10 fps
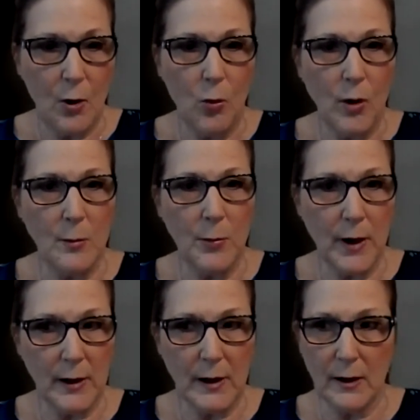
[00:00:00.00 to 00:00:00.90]
One
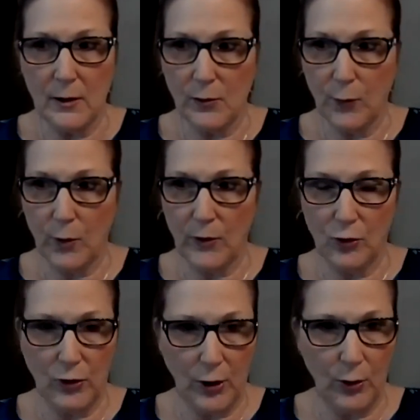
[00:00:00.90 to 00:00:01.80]
bucket is for
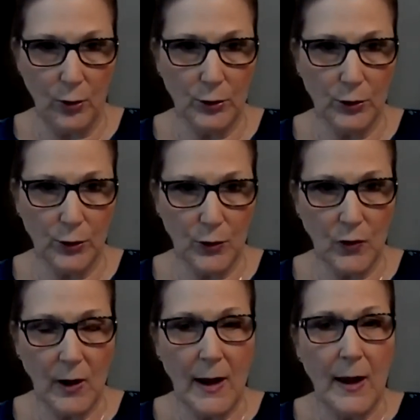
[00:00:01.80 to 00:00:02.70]
the
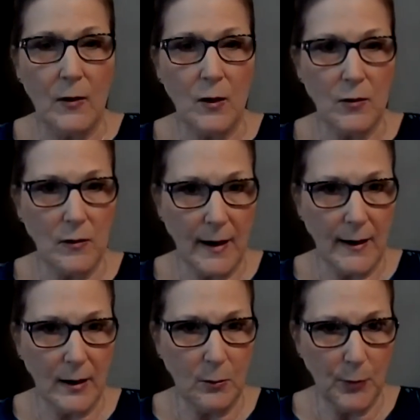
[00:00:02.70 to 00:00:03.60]
shareholders. The
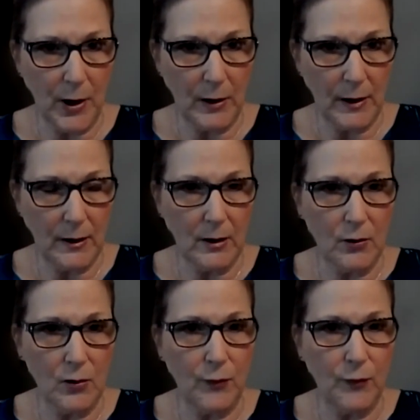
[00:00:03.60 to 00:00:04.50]
second bucket
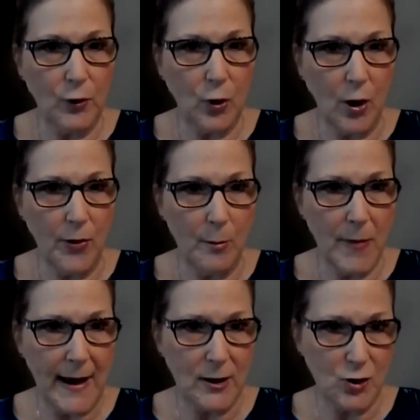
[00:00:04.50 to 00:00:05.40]
is called the
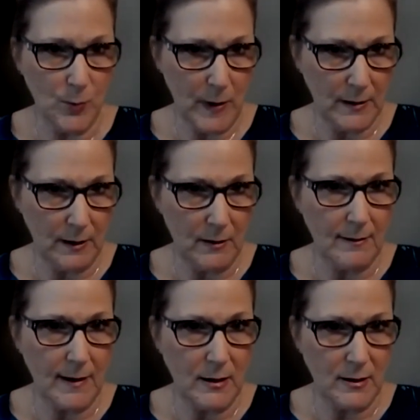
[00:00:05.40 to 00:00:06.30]
management
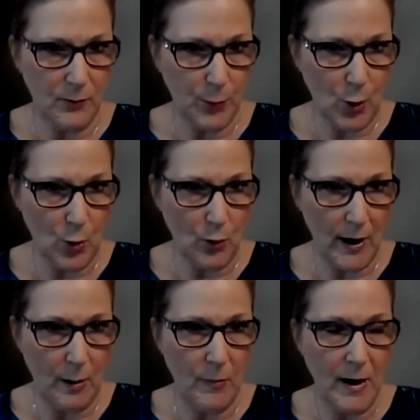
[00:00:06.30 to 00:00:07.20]
incentive
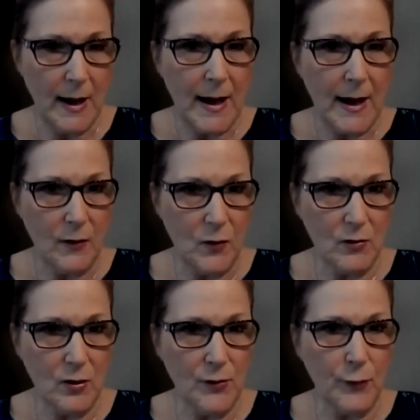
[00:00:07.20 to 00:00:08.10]
program. And
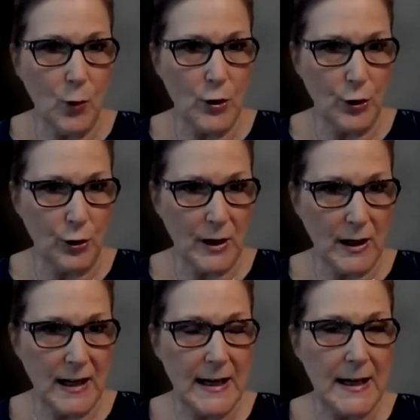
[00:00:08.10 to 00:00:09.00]
this is for your
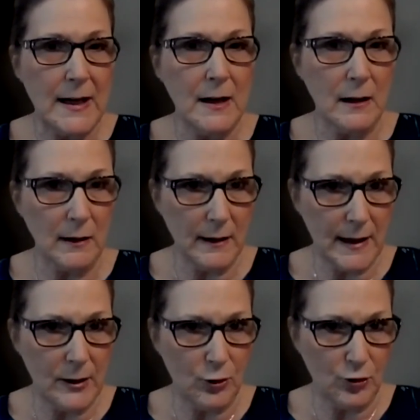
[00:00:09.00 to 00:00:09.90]
key
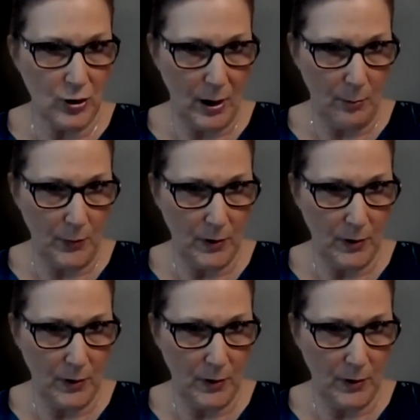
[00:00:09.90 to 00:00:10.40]
leadership.